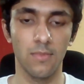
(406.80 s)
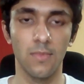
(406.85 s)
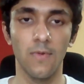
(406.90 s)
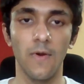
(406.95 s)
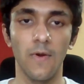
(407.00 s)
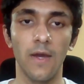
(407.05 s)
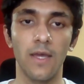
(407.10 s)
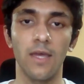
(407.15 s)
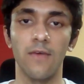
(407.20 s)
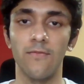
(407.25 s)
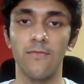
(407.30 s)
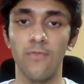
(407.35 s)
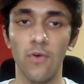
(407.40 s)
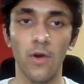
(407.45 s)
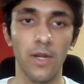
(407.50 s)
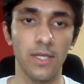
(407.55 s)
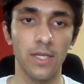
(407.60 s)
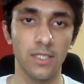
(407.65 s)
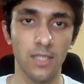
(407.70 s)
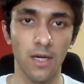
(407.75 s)
again, for
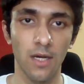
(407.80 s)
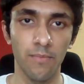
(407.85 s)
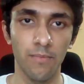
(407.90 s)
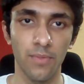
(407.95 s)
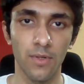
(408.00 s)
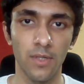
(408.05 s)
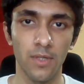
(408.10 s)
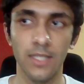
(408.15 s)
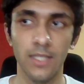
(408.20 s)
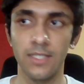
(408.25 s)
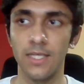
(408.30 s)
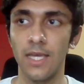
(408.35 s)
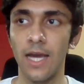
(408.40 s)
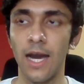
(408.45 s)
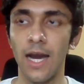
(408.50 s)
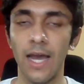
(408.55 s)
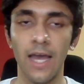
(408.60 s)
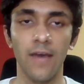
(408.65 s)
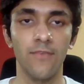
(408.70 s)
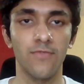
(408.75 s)
example, let's say I
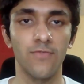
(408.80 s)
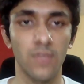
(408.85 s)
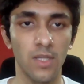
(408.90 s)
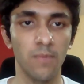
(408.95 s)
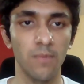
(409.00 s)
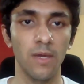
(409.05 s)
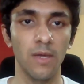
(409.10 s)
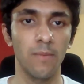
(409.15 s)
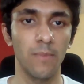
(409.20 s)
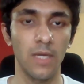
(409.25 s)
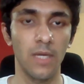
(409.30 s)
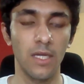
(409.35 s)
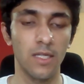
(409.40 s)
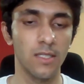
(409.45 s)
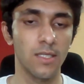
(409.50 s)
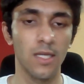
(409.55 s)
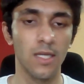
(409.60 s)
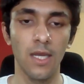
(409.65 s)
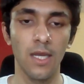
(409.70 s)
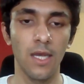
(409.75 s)
have three big meals,
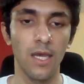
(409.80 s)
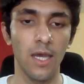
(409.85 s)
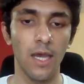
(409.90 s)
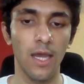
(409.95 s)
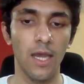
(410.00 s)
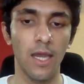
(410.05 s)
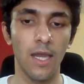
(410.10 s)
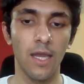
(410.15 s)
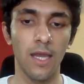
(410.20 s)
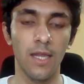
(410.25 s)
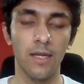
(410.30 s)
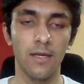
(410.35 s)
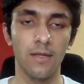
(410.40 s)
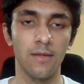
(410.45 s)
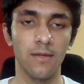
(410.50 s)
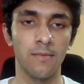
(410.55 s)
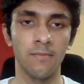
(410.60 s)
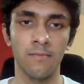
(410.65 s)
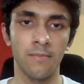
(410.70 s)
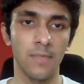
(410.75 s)
and
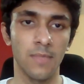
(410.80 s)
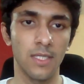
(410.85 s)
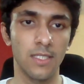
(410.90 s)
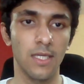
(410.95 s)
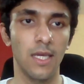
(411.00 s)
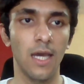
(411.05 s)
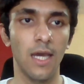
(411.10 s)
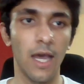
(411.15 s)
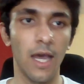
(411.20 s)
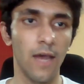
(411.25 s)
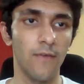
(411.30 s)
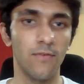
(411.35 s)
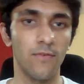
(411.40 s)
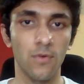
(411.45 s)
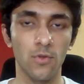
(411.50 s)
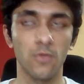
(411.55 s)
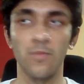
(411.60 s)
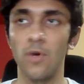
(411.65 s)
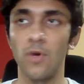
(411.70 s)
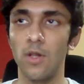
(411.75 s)
let's say I have two
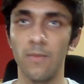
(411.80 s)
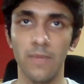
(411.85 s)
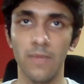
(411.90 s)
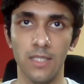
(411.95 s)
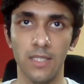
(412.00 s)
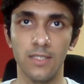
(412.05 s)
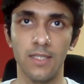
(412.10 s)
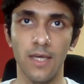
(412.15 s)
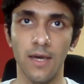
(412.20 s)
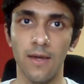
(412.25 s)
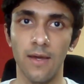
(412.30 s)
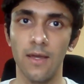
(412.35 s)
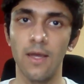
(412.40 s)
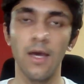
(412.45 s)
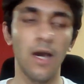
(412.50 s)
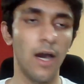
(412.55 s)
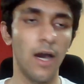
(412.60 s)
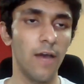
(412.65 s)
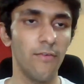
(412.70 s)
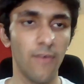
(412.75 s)
small meals there.
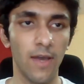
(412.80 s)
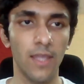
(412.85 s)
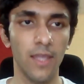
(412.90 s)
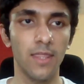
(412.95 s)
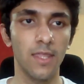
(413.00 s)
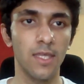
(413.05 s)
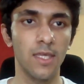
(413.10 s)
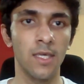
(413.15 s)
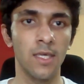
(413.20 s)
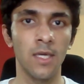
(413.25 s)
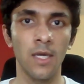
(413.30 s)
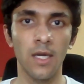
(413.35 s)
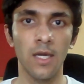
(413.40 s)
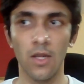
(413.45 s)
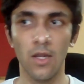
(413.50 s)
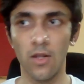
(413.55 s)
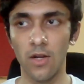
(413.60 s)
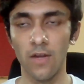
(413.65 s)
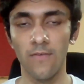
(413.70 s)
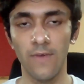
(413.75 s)
I find the
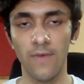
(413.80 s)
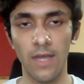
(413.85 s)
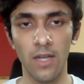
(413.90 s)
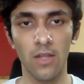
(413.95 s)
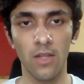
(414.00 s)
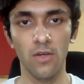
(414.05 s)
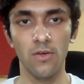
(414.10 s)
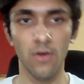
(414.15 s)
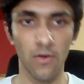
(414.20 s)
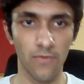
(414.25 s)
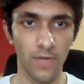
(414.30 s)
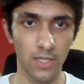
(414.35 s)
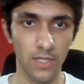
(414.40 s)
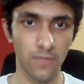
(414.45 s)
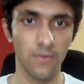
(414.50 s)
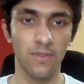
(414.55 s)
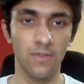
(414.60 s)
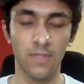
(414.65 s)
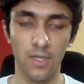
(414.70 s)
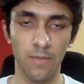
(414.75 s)
caloric value of each of the
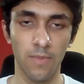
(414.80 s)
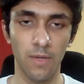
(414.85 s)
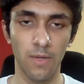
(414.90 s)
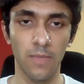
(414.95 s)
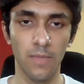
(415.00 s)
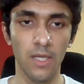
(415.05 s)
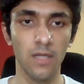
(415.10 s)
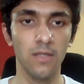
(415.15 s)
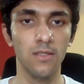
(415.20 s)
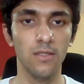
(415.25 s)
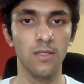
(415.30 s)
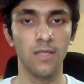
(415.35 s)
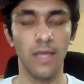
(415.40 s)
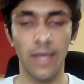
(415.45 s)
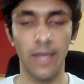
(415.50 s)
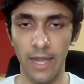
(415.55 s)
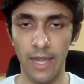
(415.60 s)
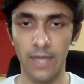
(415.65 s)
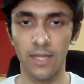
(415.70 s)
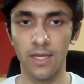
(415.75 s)
three big meals
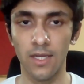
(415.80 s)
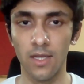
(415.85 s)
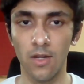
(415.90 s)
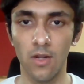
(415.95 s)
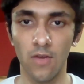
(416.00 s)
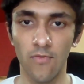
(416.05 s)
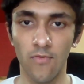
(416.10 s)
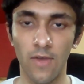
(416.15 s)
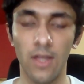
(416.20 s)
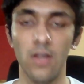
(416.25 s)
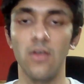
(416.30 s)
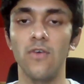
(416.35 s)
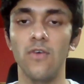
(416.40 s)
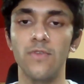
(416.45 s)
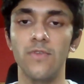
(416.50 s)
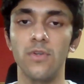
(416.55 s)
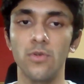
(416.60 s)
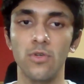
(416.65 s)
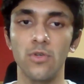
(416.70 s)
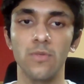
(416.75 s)
and the caloric value of the
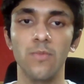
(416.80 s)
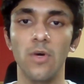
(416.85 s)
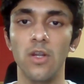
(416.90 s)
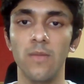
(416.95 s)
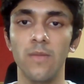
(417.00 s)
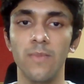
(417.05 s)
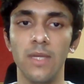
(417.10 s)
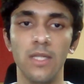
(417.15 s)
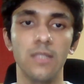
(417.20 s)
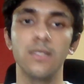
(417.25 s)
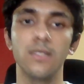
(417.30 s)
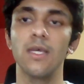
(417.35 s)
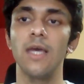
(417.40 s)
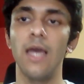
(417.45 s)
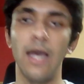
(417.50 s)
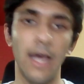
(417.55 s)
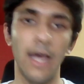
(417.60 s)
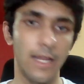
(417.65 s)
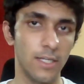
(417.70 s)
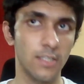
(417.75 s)
two smaller meals
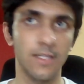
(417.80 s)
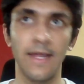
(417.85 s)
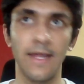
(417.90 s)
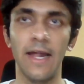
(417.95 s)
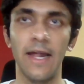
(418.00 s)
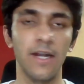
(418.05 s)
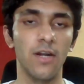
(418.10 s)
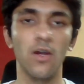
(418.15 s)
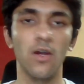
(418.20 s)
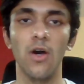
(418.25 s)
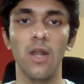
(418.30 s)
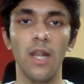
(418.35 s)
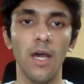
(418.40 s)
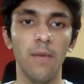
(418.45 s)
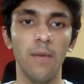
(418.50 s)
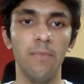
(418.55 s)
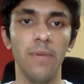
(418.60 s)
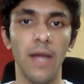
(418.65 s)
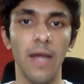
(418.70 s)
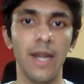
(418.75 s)
and just add it all
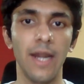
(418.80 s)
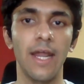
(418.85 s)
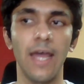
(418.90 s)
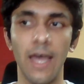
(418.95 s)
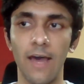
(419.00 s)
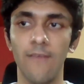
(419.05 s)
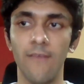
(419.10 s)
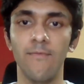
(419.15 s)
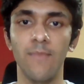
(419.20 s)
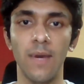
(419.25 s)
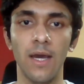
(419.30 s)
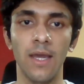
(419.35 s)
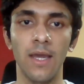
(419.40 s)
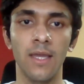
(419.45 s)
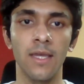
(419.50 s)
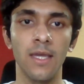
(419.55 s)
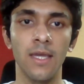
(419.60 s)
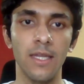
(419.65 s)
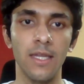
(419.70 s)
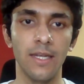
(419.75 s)
up, and I have my
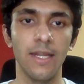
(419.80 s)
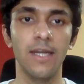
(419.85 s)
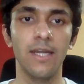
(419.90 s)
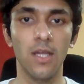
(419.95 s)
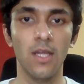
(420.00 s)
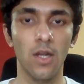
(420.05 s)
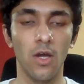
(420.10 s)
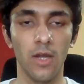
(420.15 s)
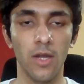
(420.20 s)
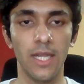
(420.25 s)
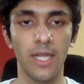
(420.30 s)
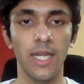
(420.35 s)
net caloric